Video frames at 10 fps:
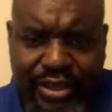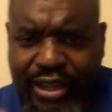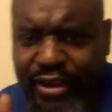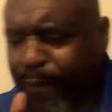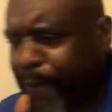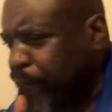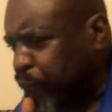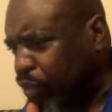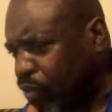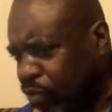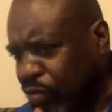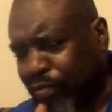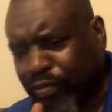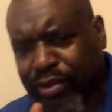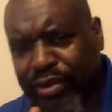make a
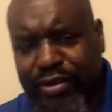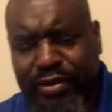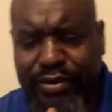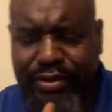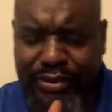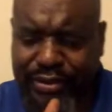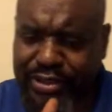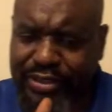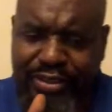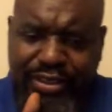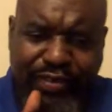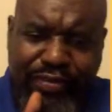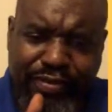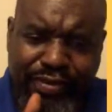boom to the left.